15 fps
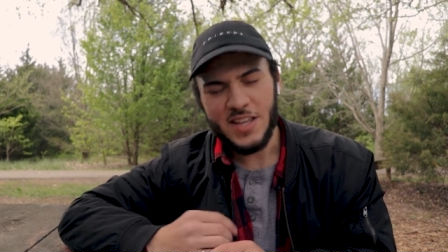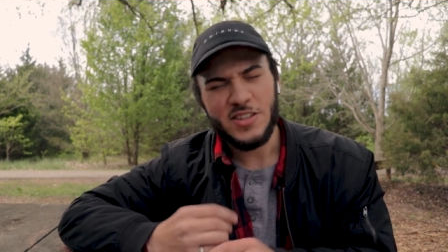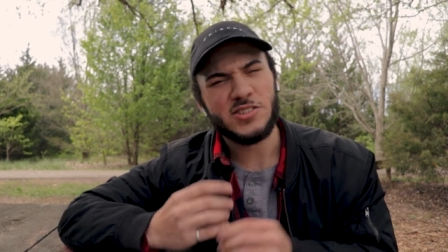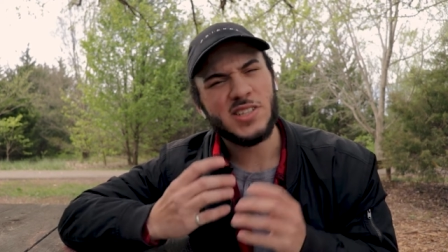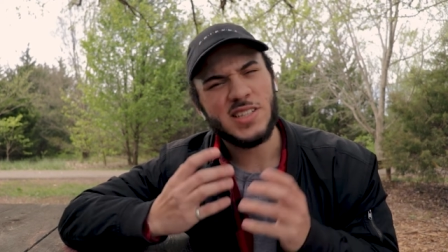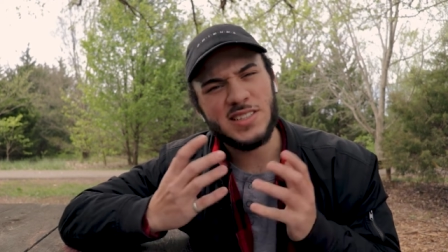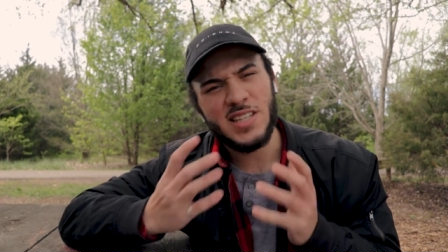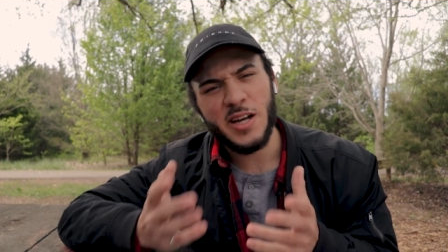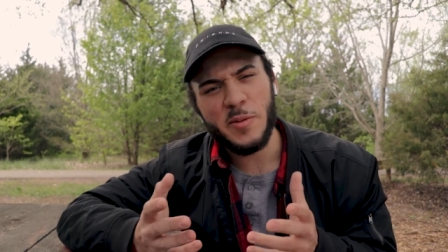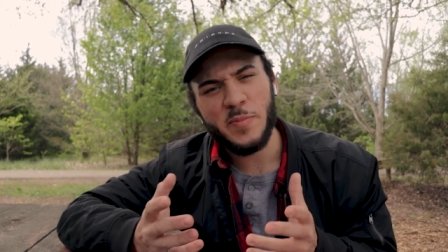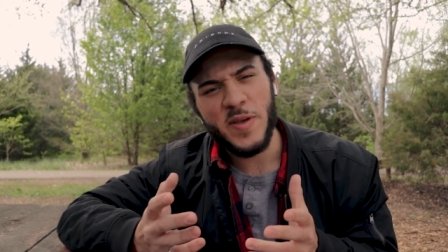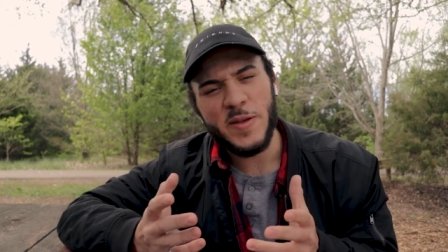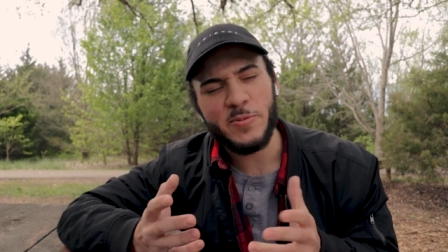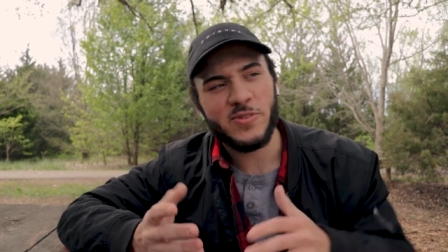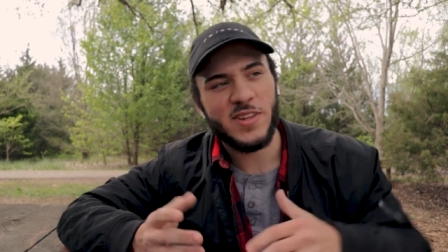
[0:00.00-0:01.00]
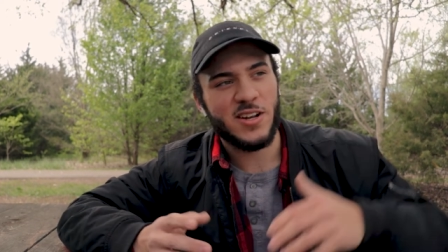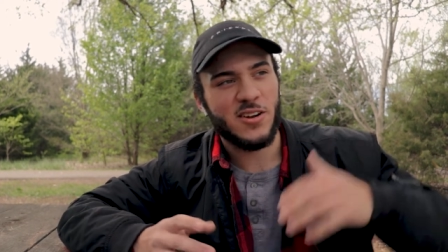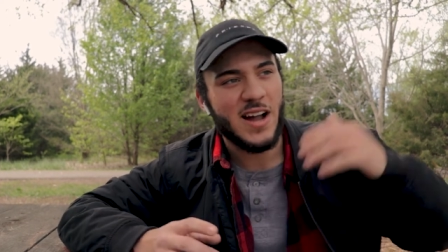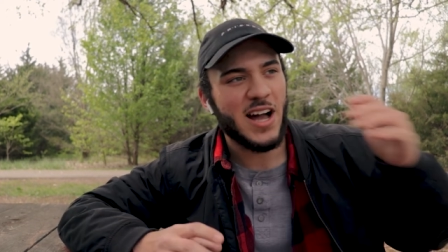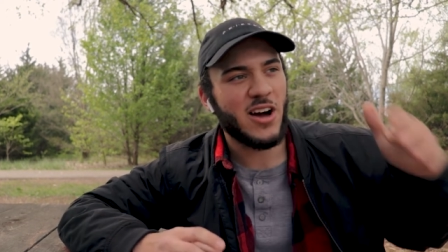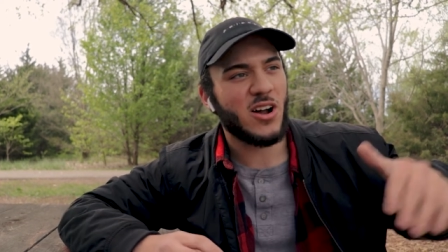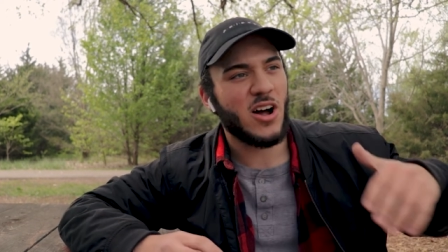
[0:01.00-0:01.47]
There's not a ton of people that
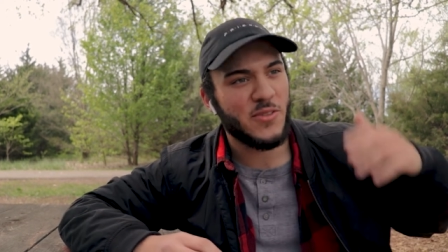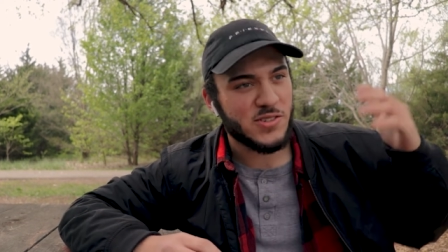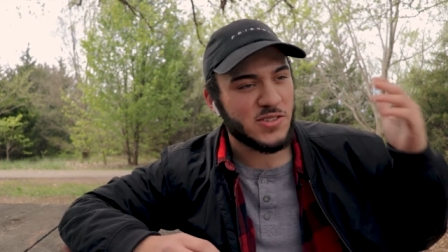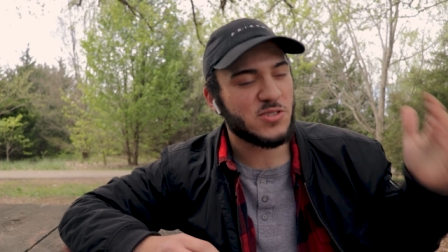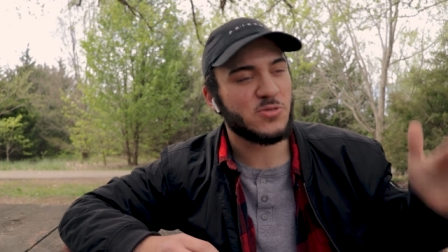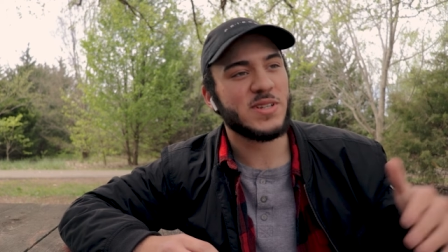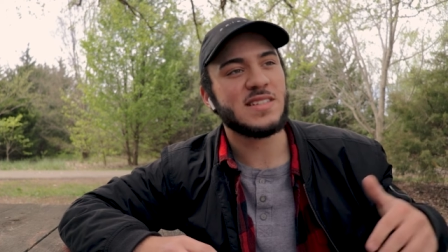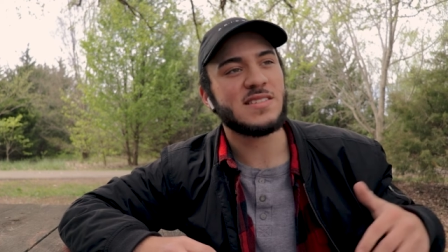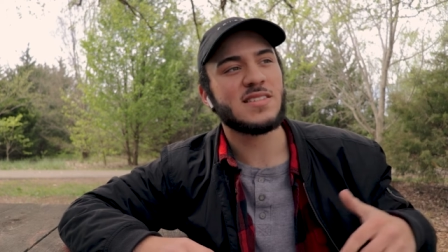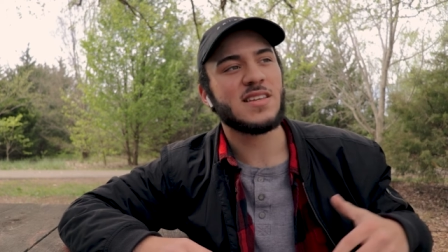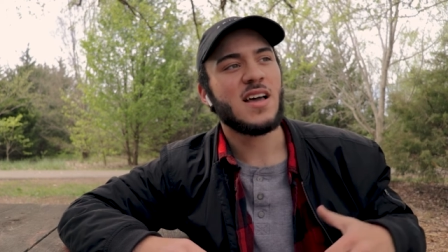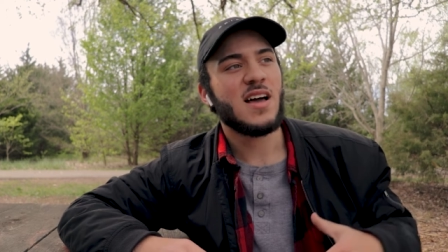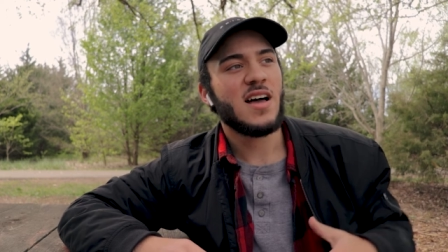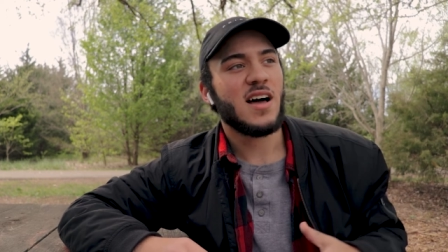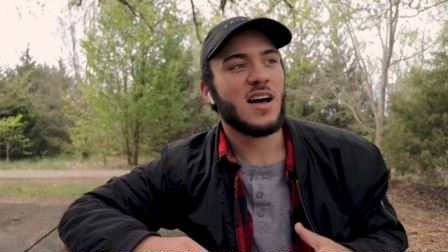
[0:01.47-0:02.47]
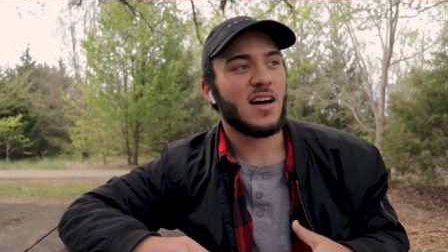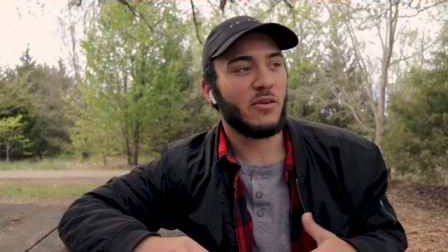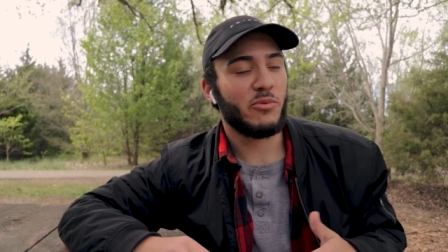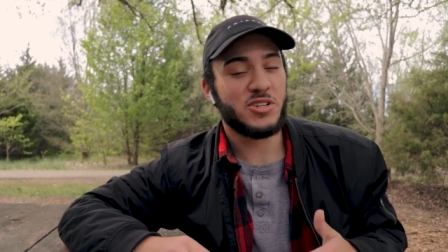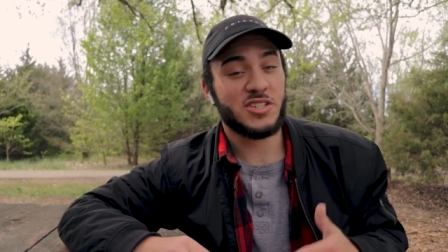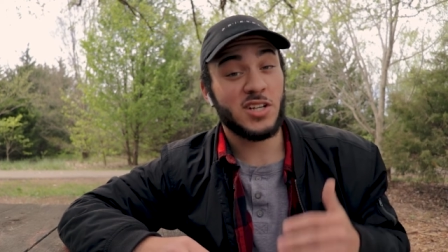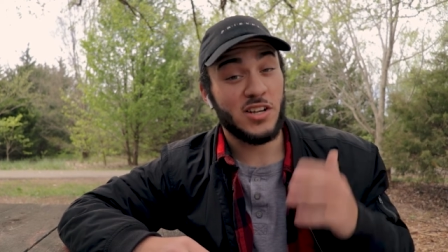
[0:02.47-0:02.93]
are out on the streets.
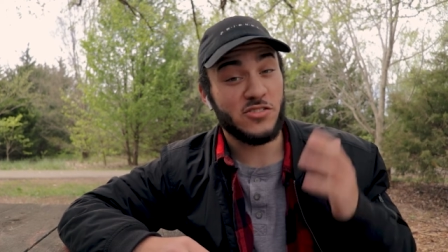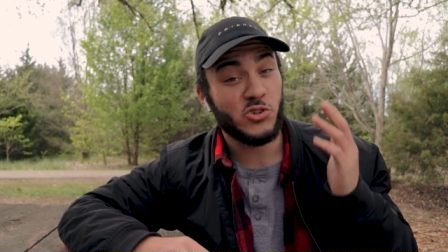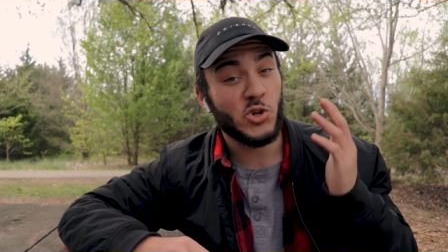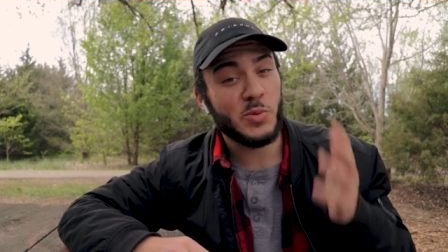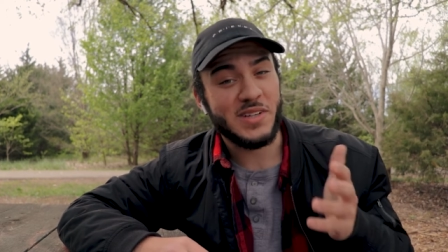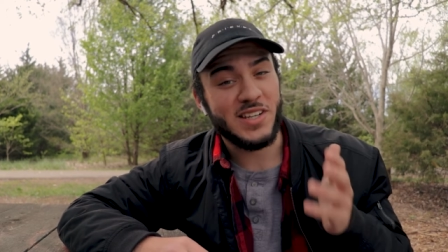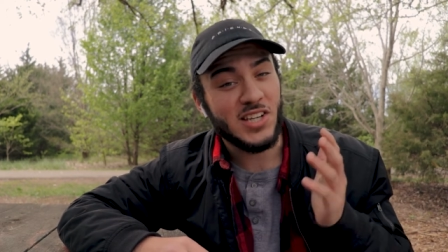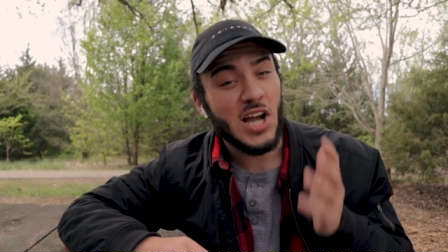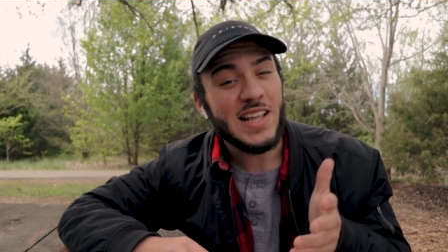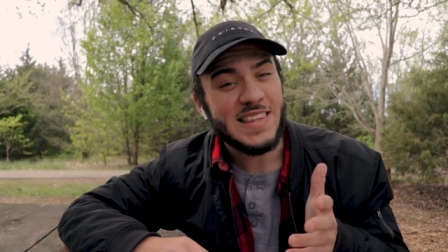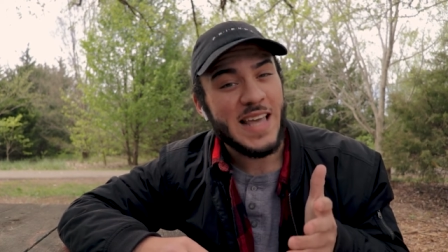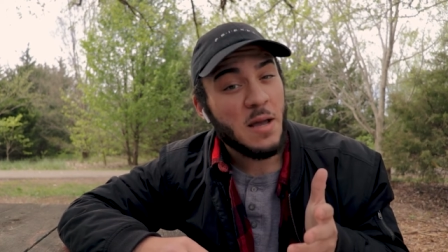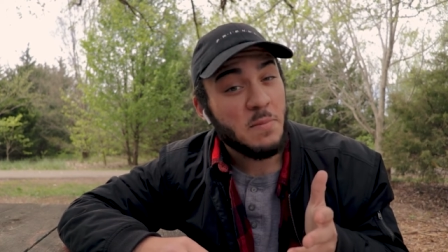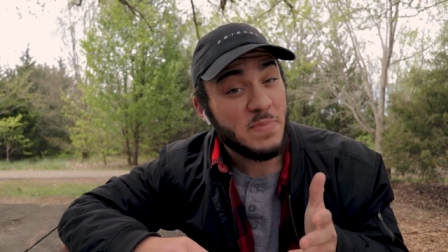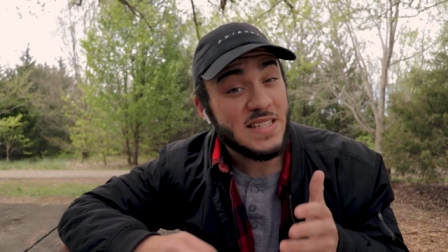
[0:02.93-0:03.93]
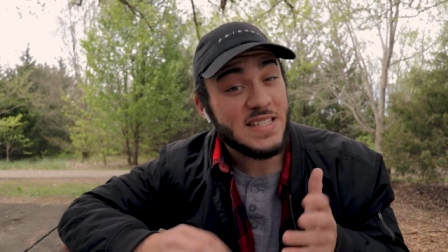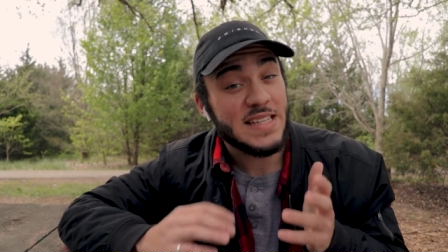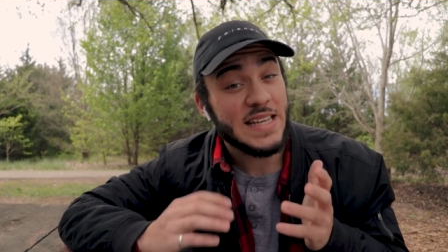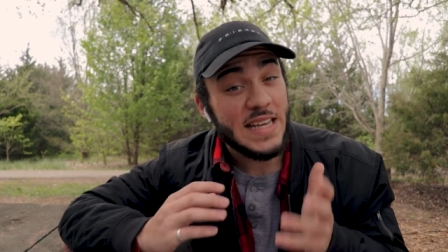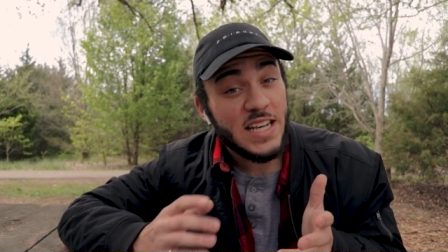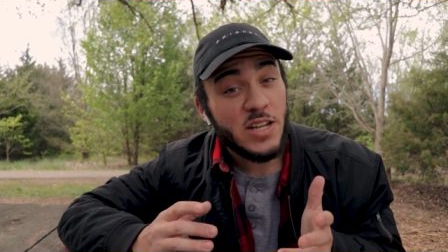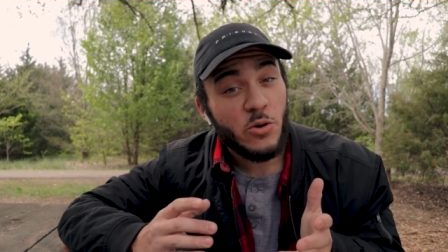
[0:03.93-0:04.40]
Uh, Wichita's normally not that
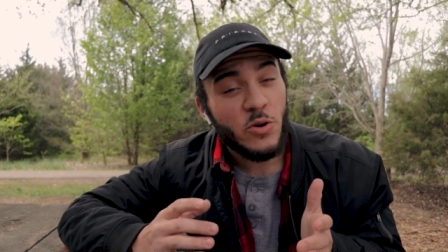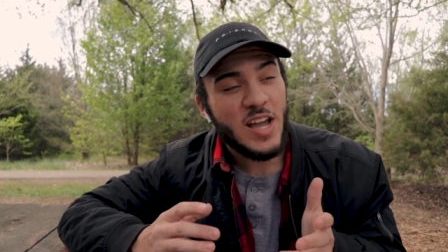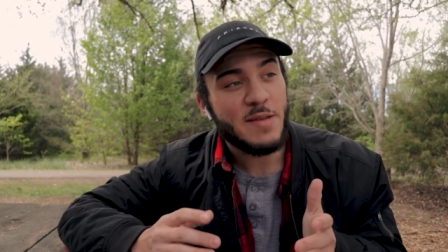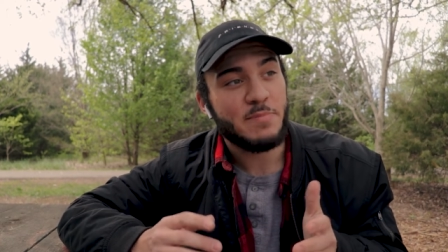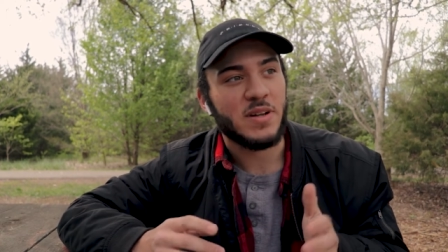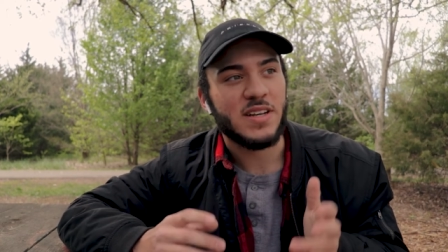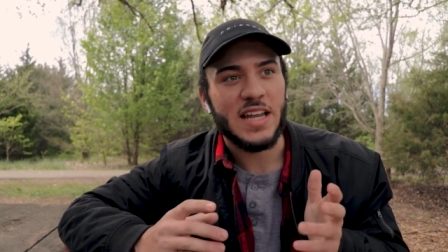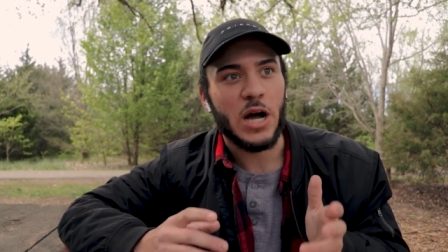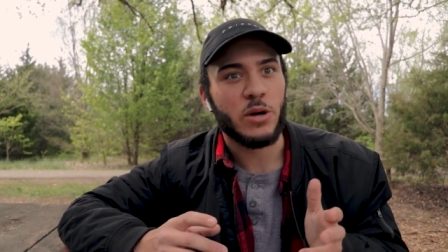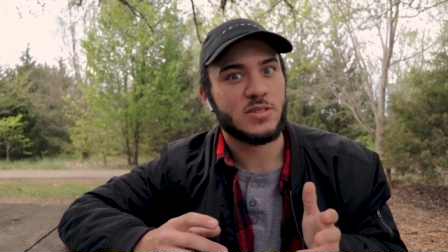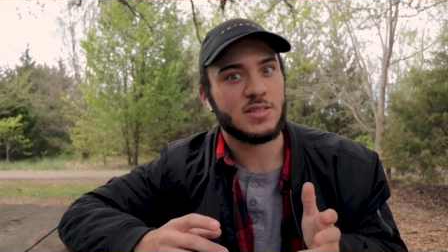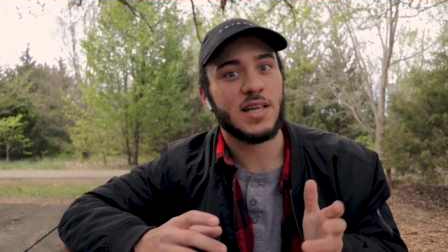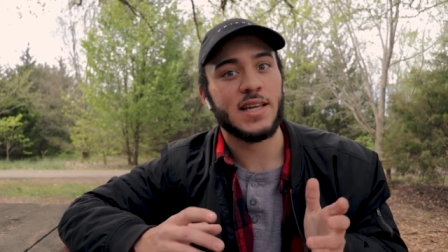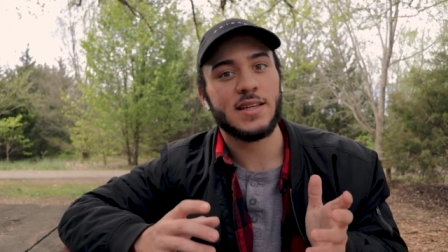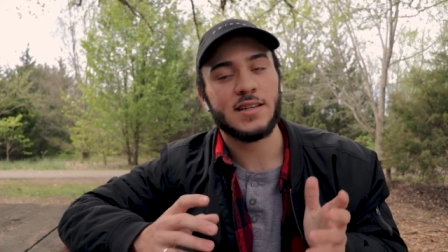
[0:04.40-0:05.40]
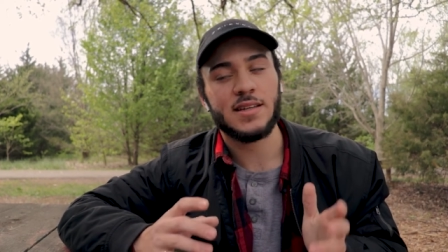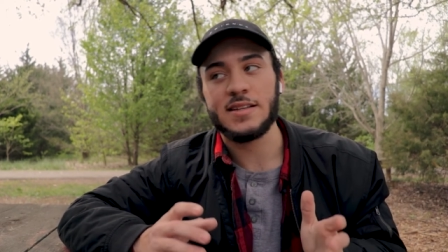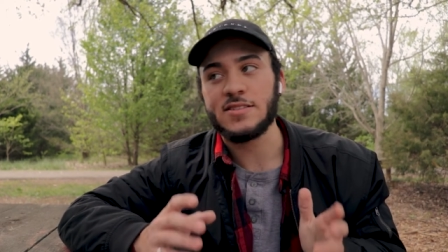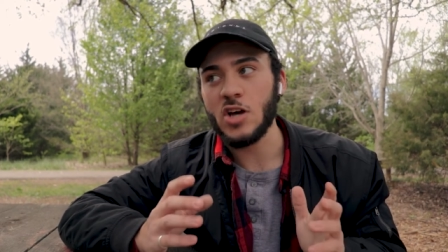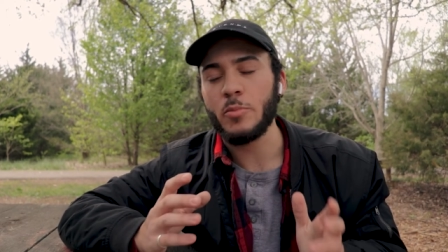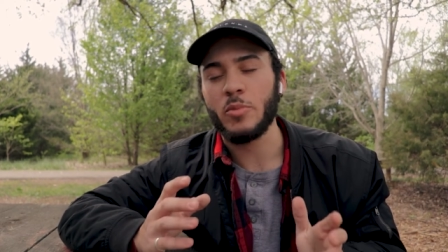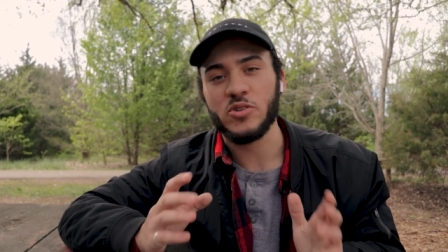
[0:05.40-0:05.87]
busy anyway, but now it's like,
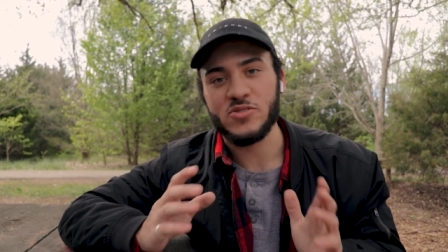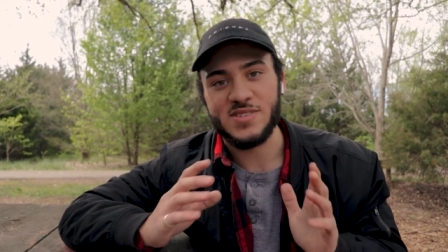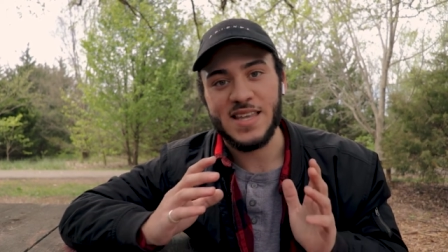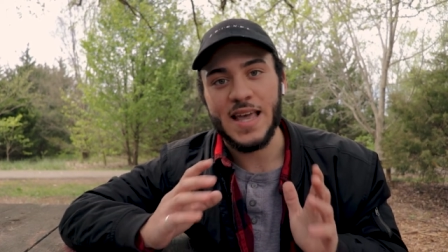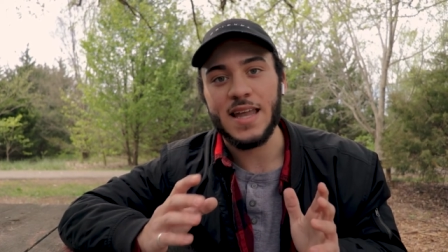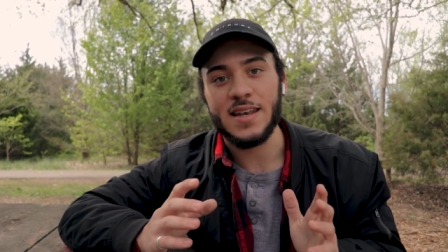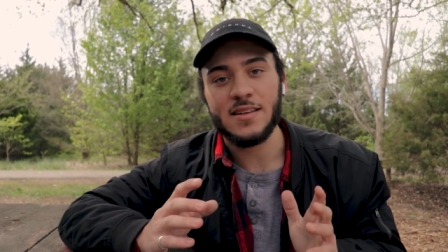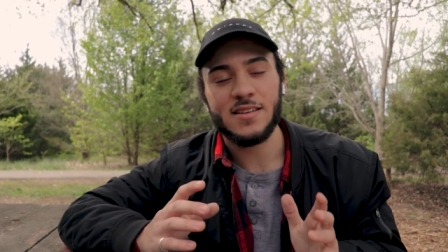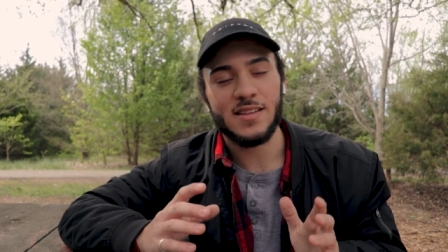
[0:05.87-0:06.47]
it's almost dead,